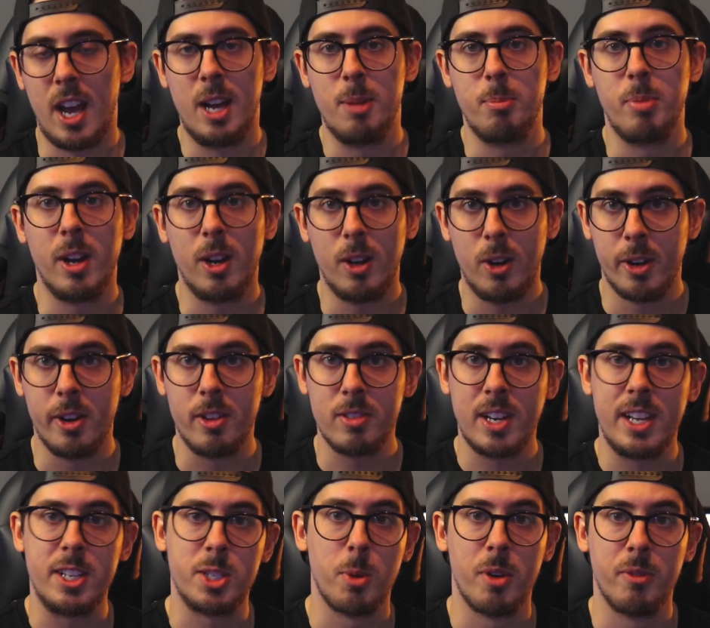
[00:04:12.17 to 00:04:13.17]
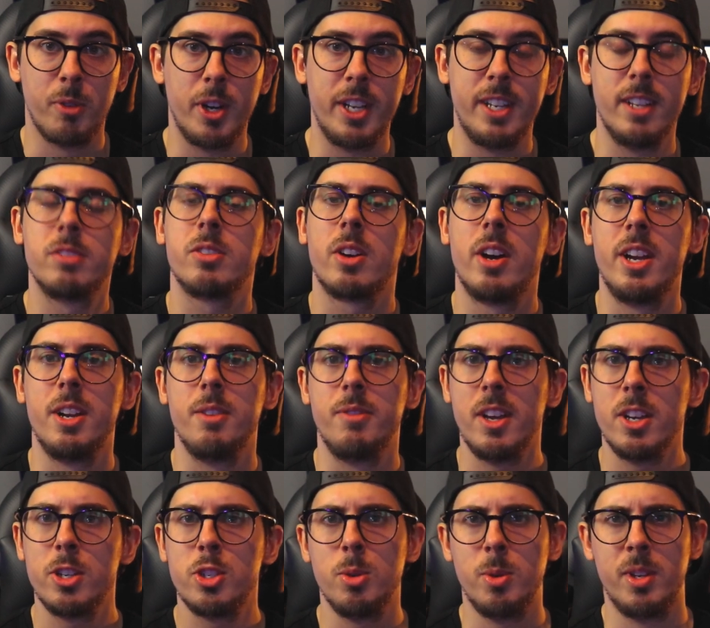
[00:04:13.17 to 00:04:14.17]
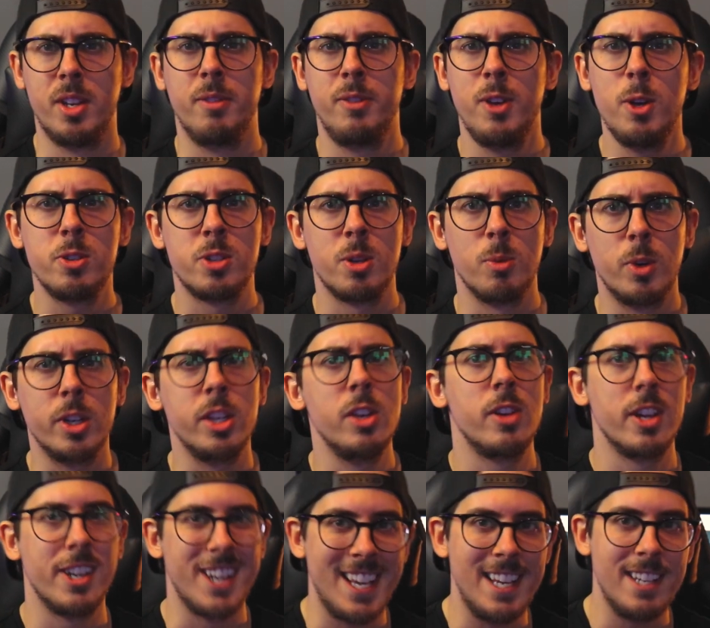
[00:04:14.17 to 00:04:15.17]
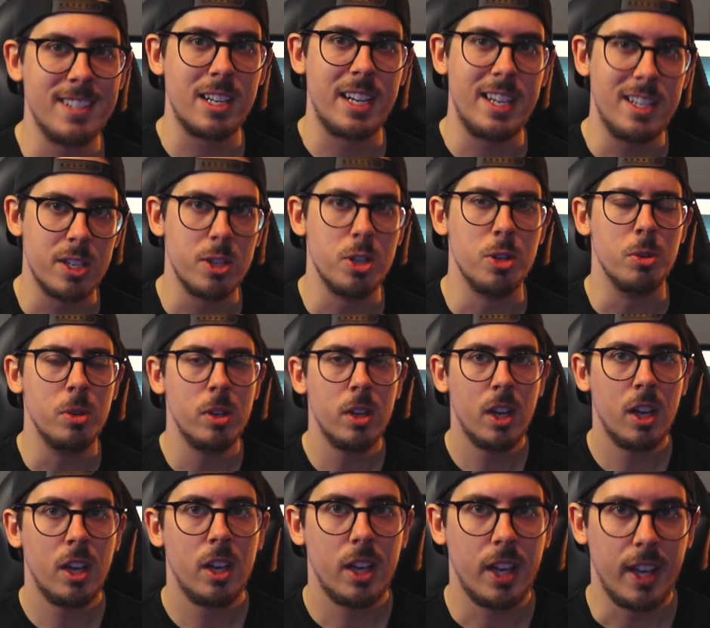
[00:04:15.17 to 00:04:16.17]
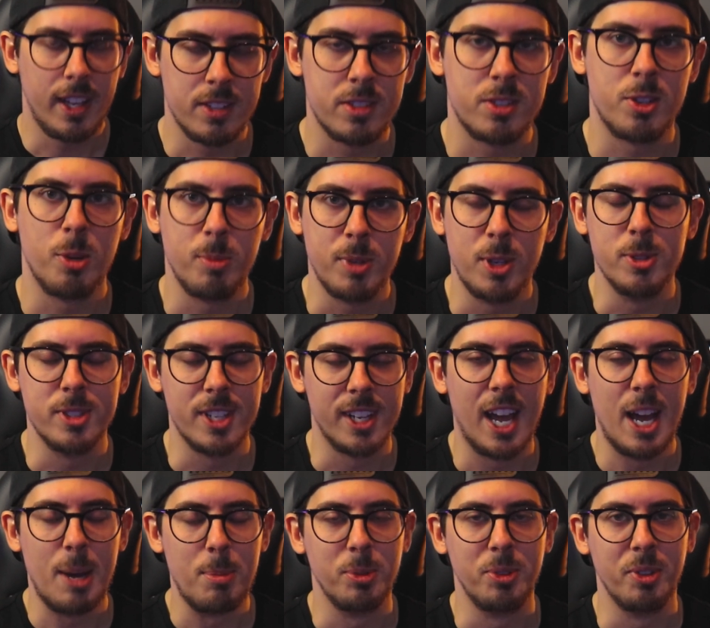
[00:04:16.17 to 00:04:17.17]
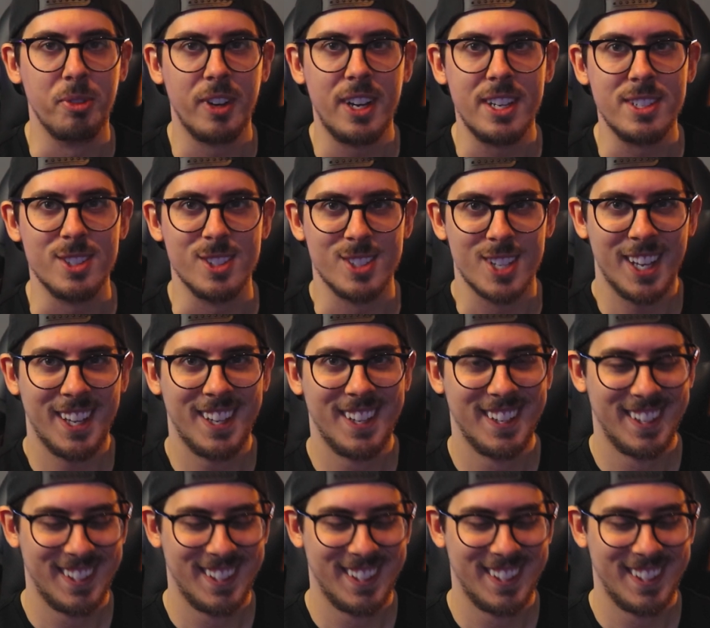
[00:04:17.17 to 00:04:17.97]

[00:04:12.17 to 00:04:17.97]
But honestly, to avoid this kind of issue in the future, what you could easily do is stop using Apple devices.